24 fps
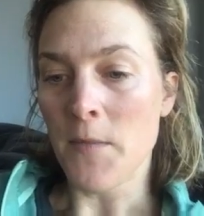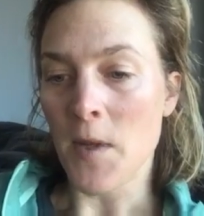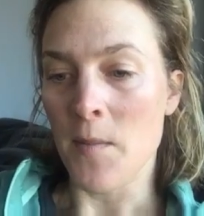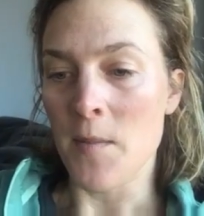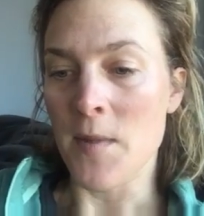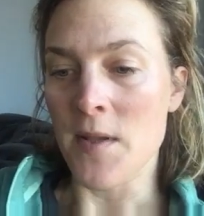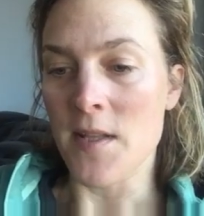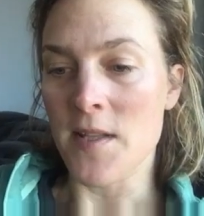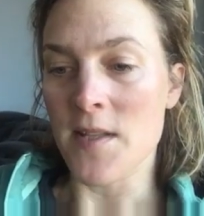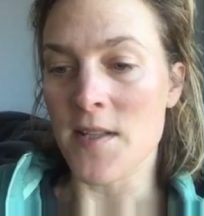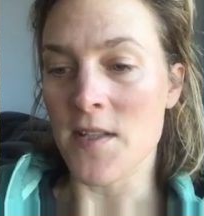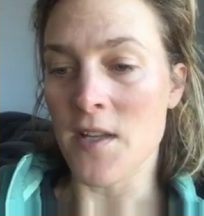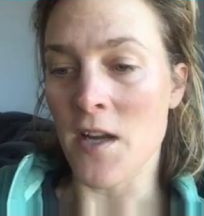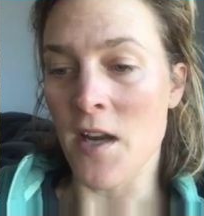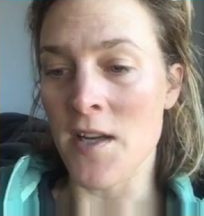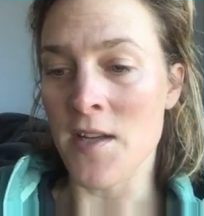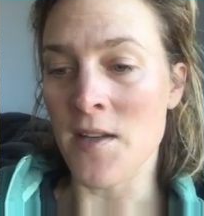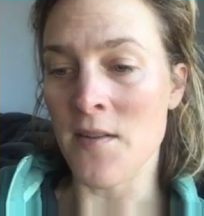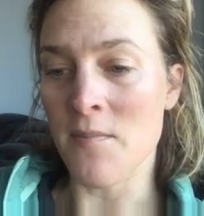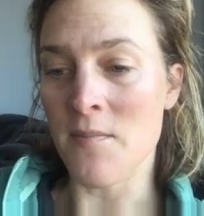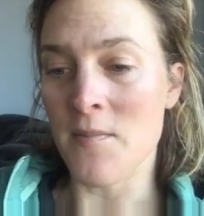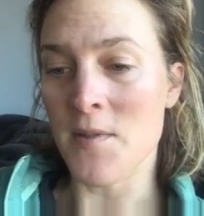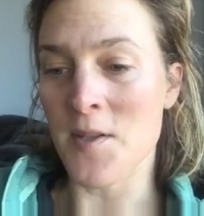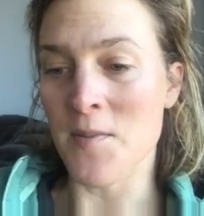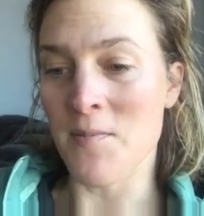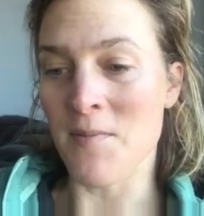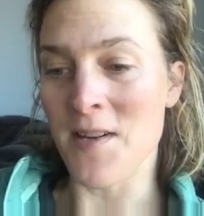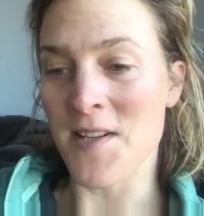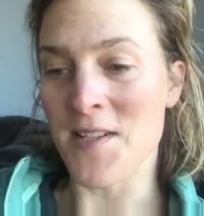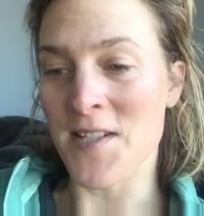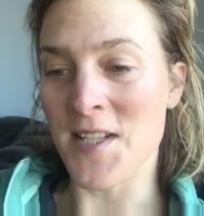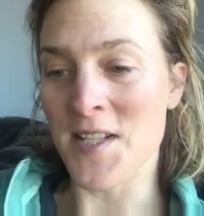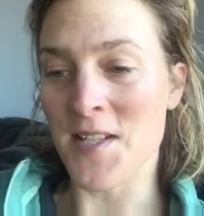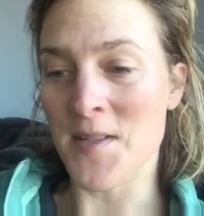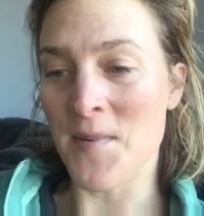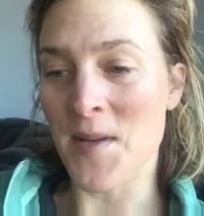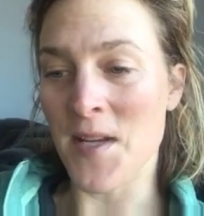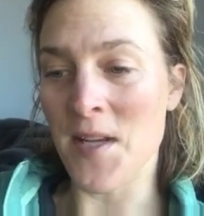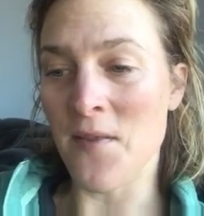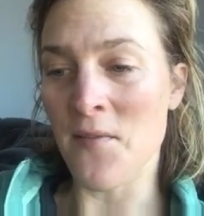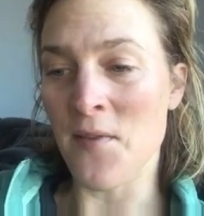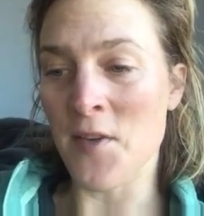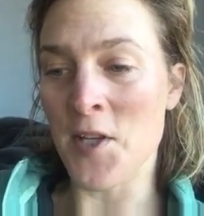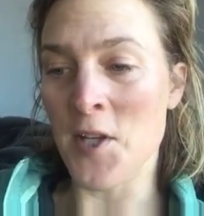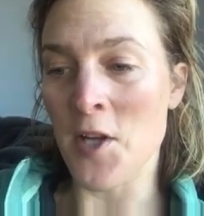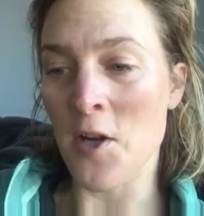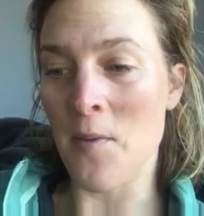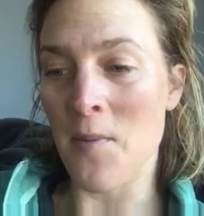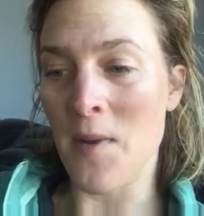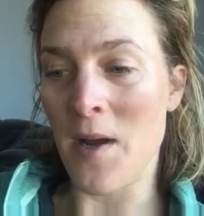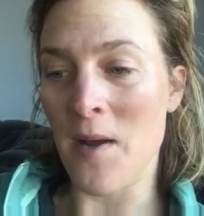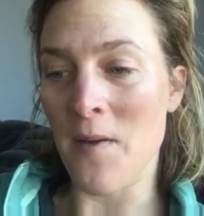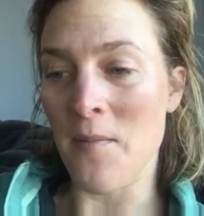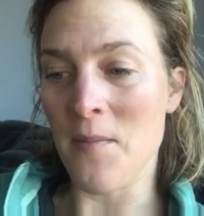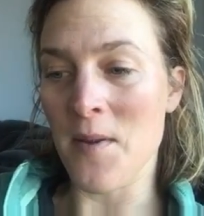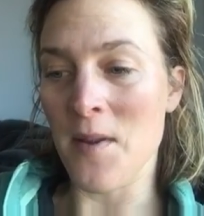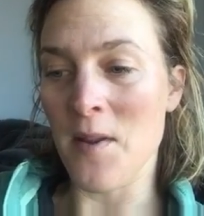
I mean, this is kind of depressing to make a video about,